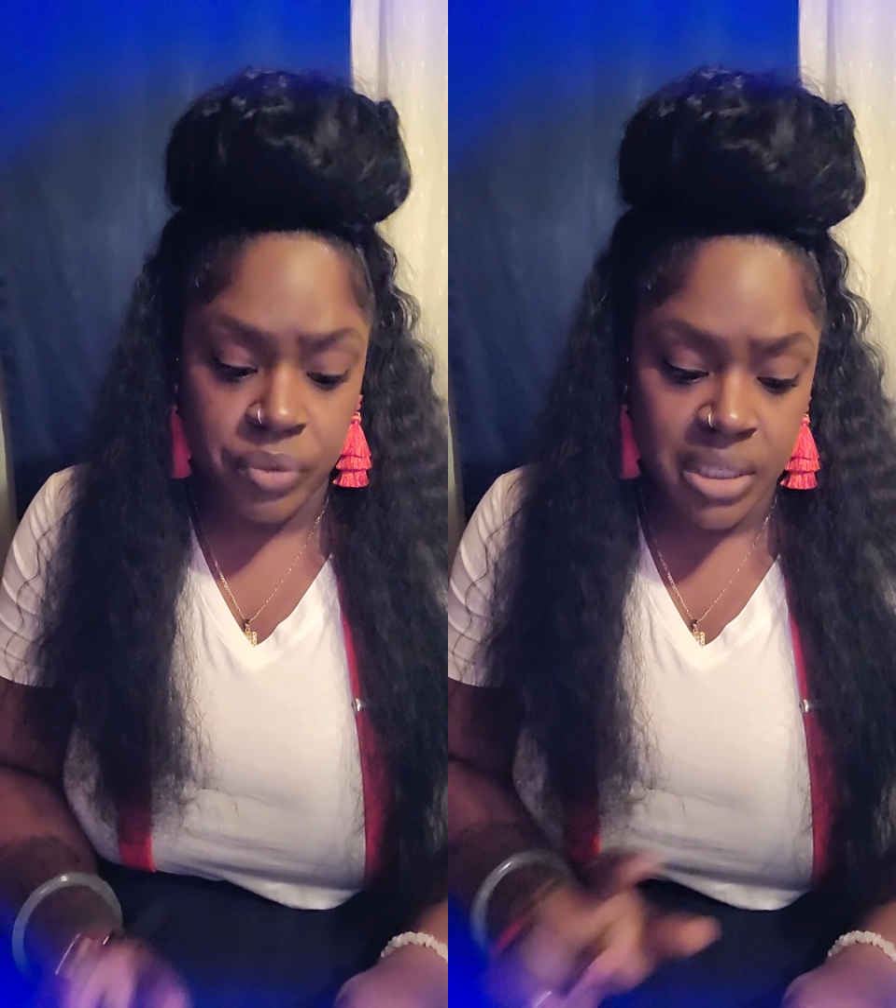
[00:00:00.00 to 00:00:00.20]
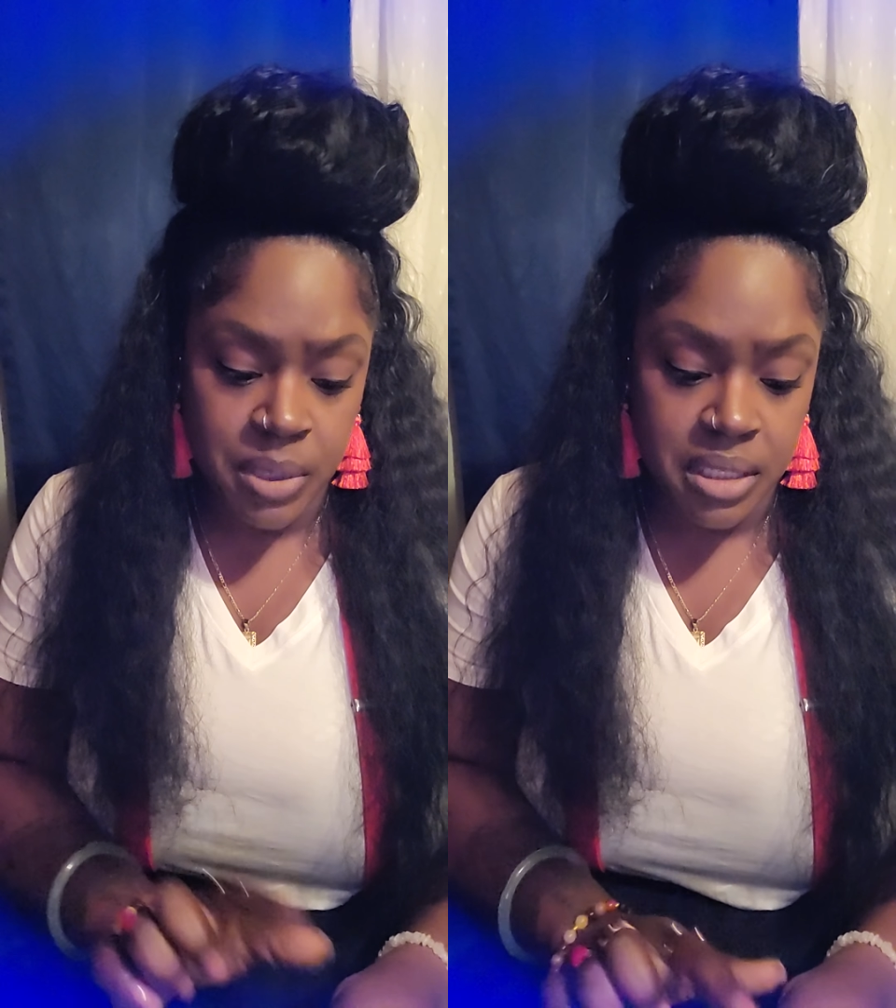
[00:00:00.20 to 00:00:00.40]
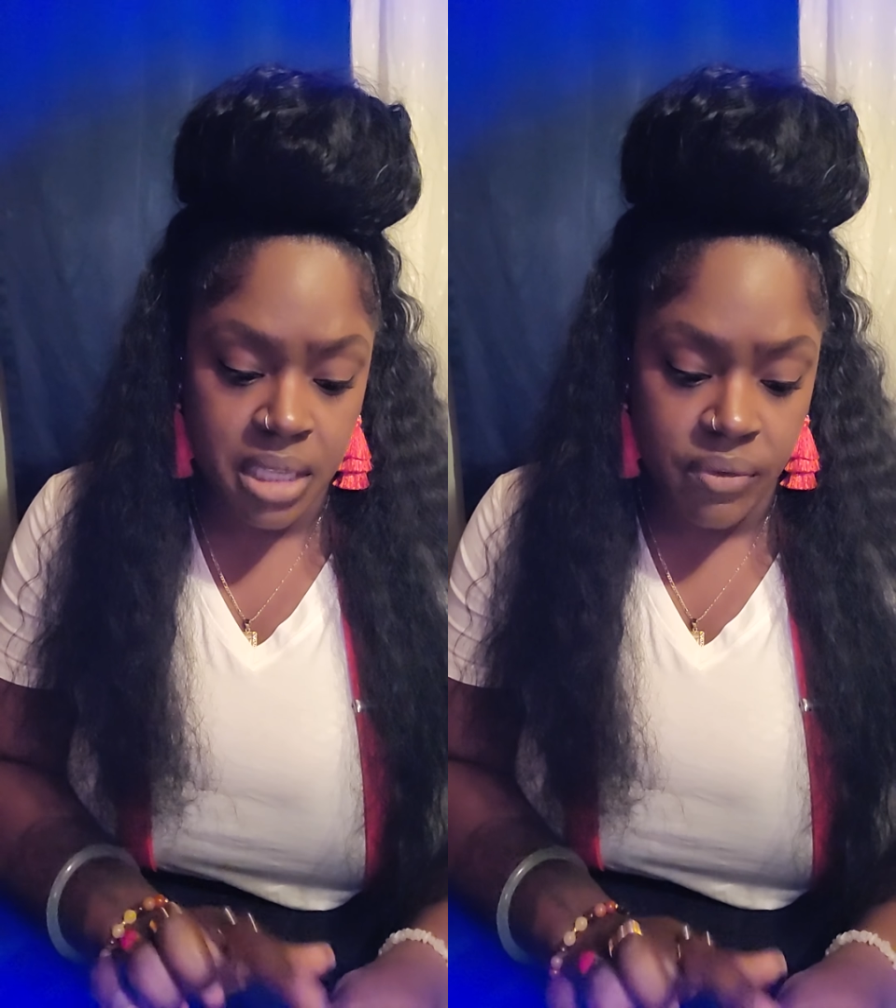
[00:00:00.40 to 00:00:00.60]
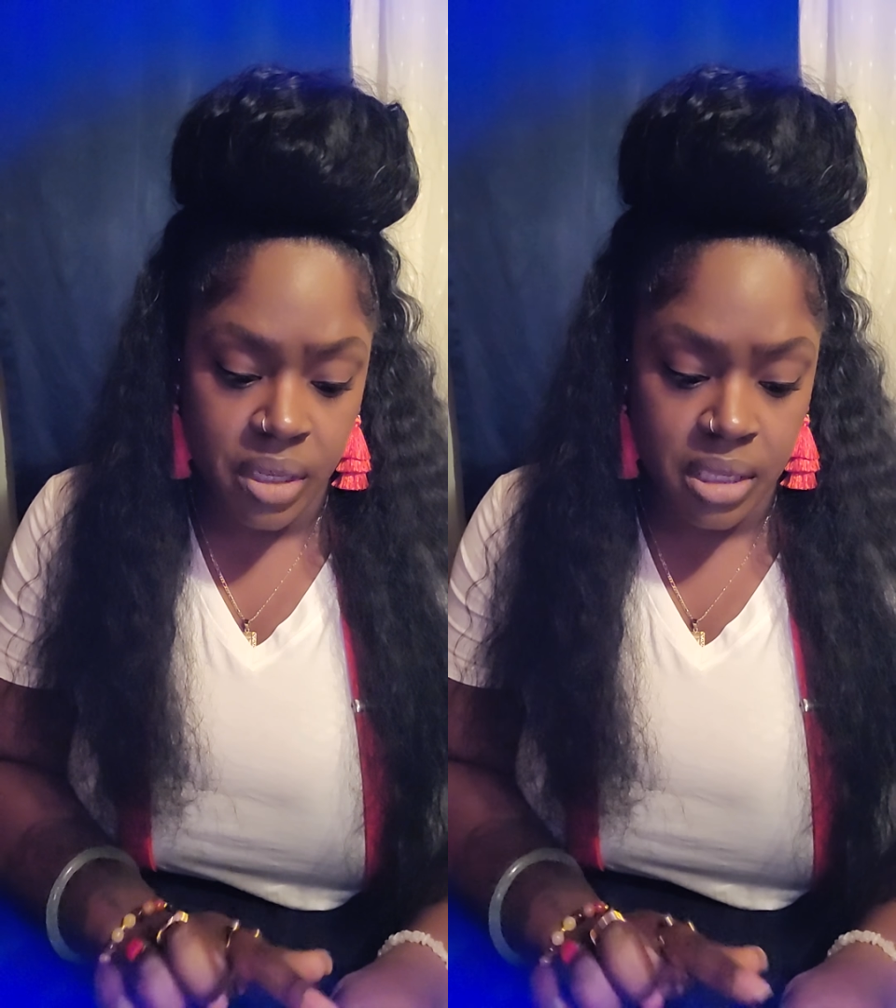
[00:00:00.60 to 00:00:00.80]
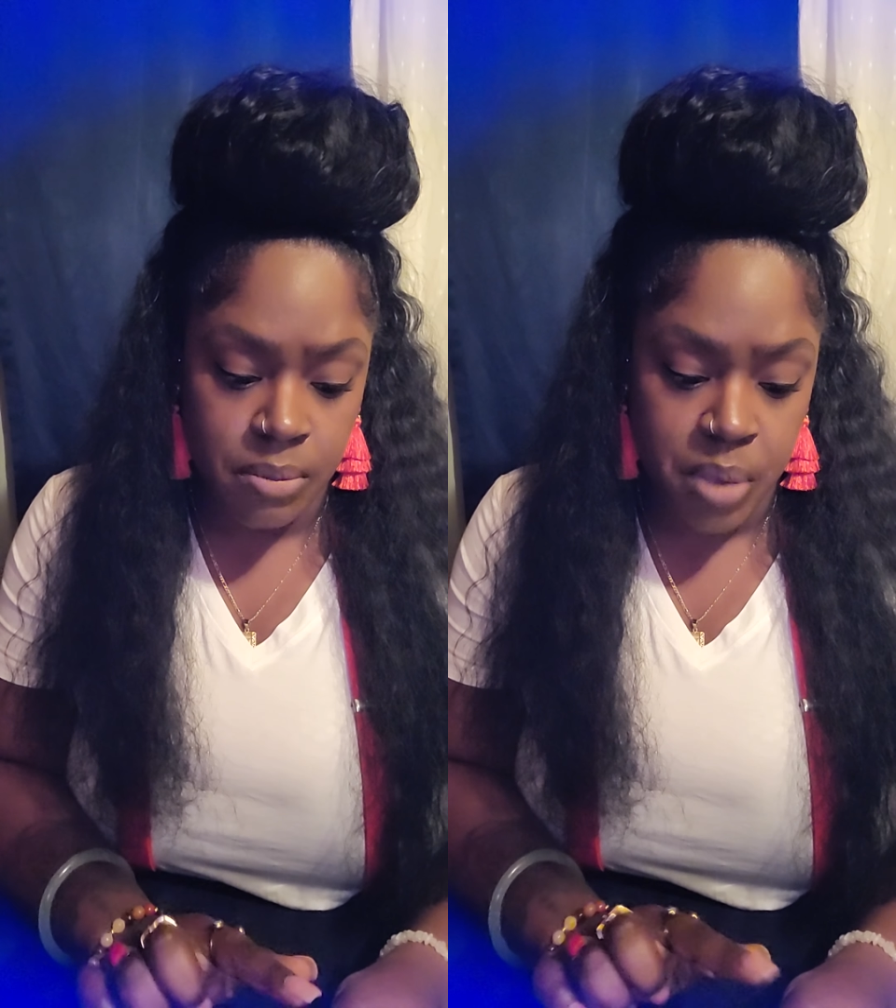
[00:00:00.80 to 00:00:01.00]

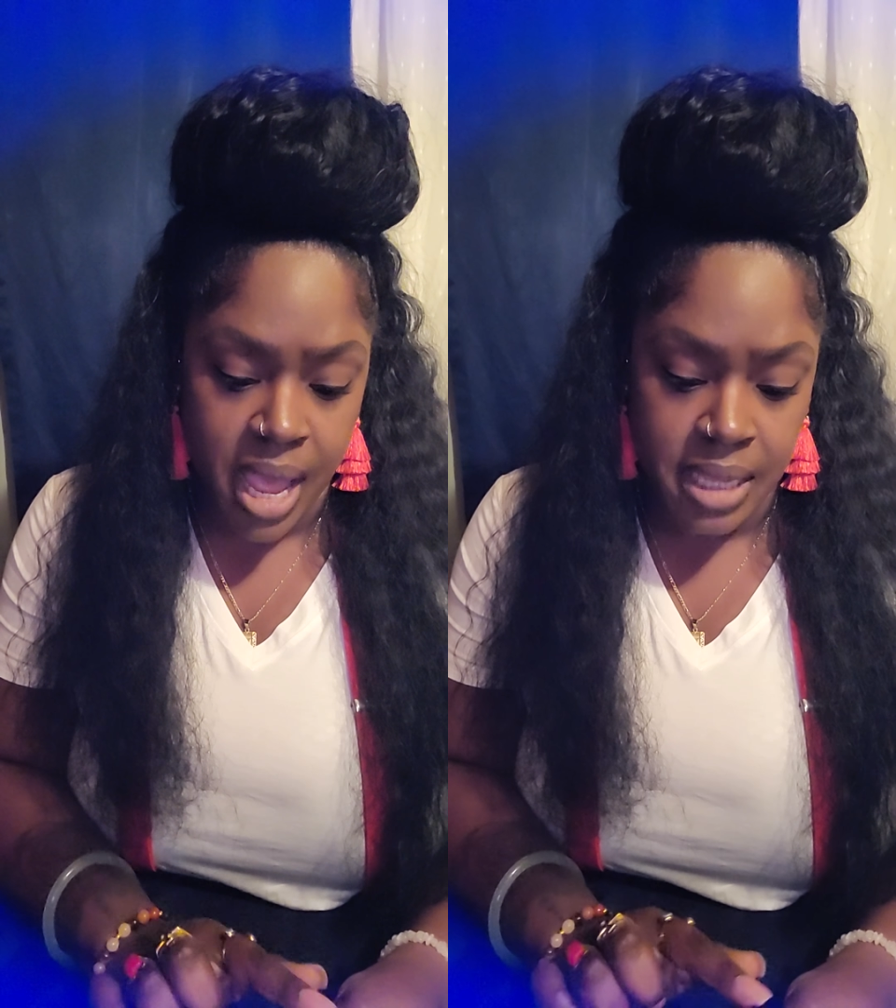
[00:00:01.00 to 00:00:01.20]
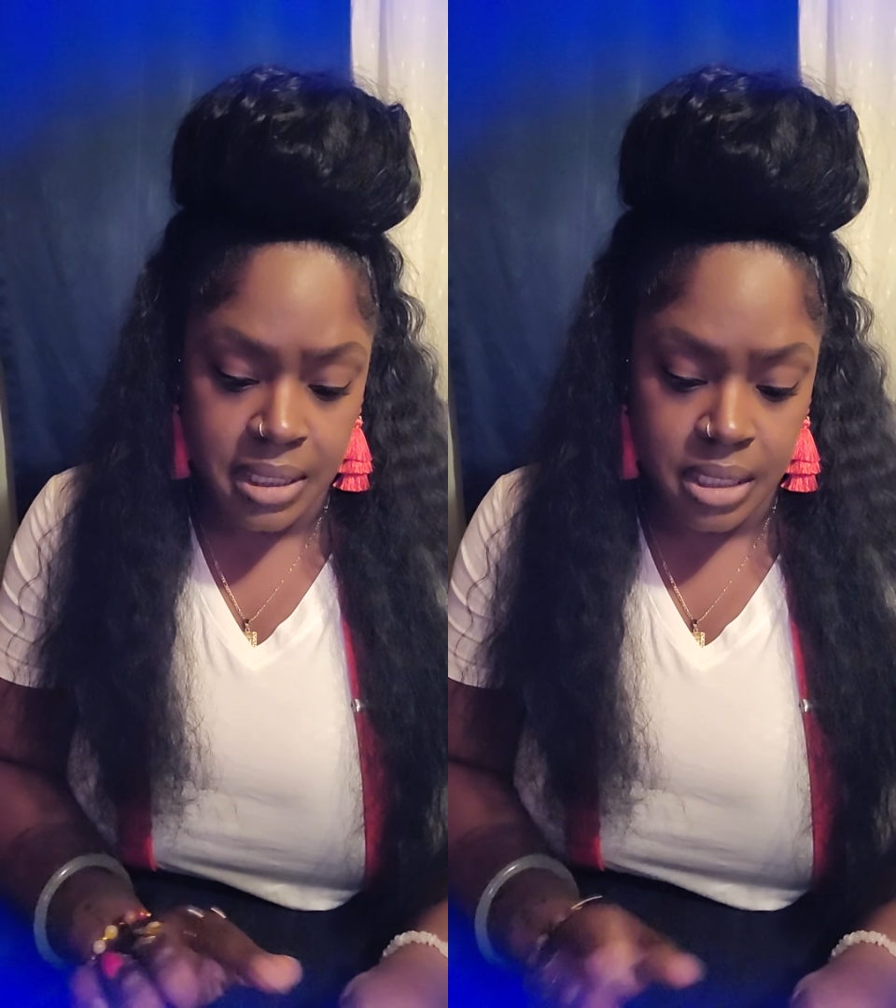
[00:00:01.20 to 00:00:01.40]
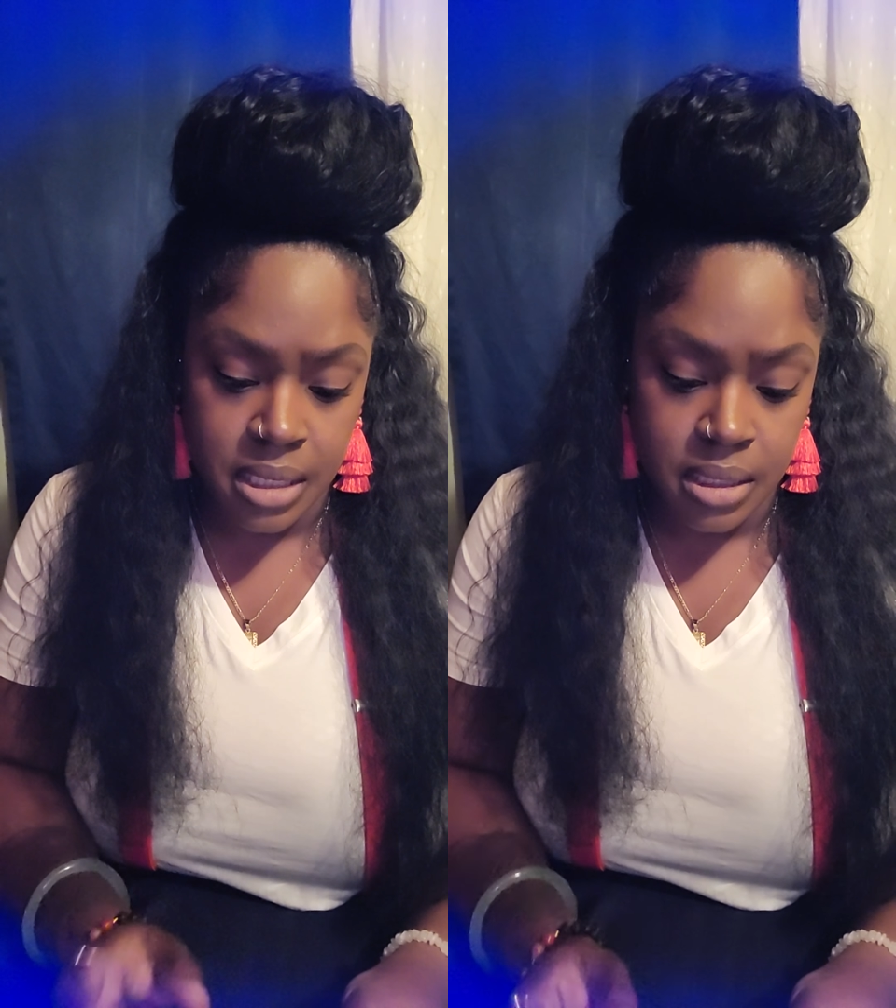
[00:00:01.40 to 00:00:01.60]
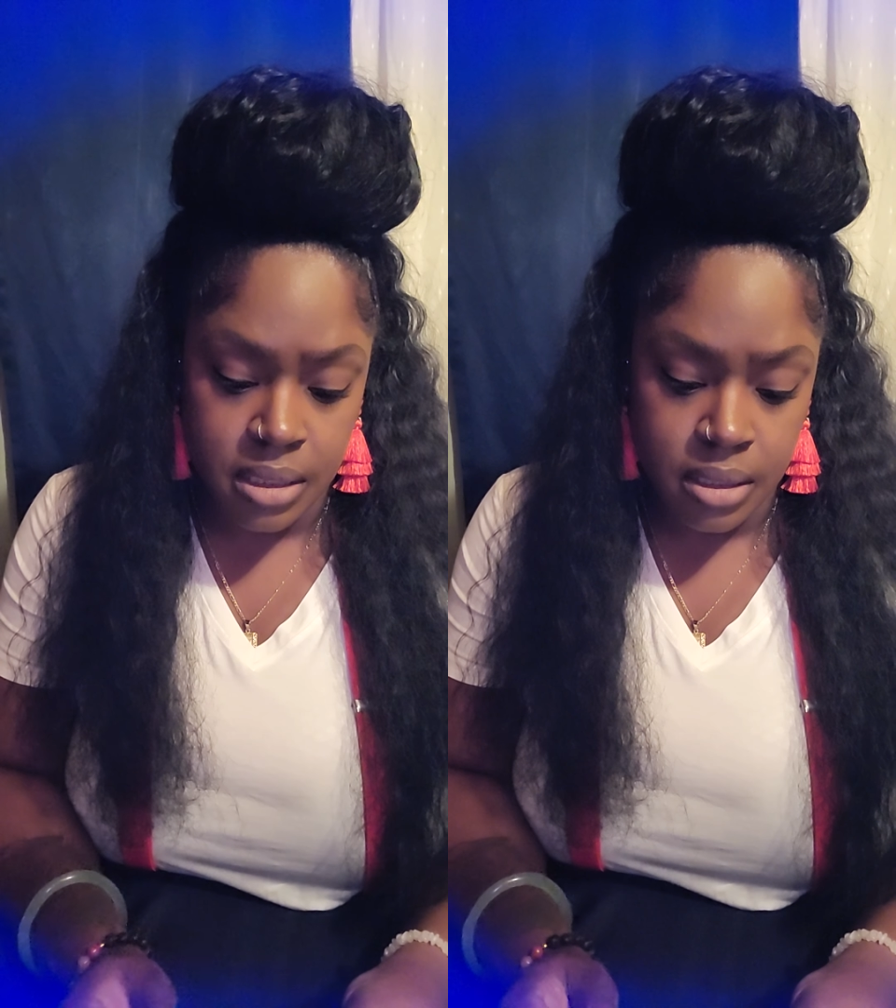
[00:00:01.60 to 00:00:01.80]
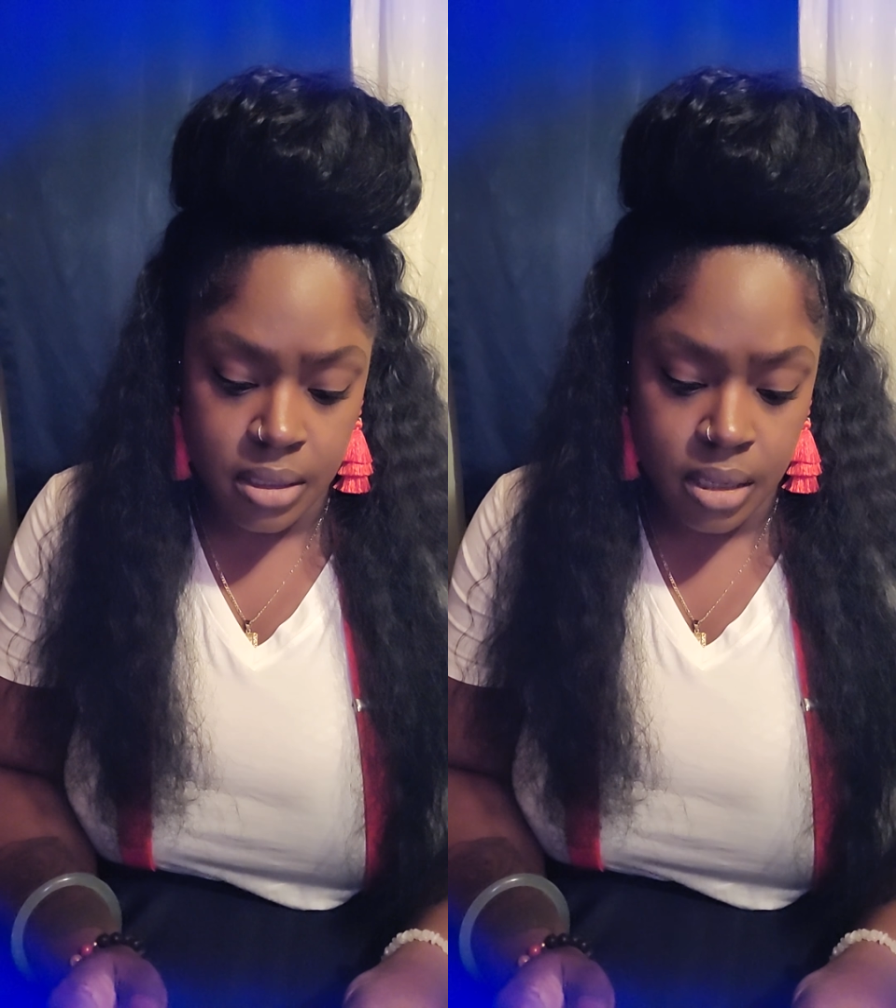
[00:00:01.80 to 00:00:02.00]
specifically Pisces.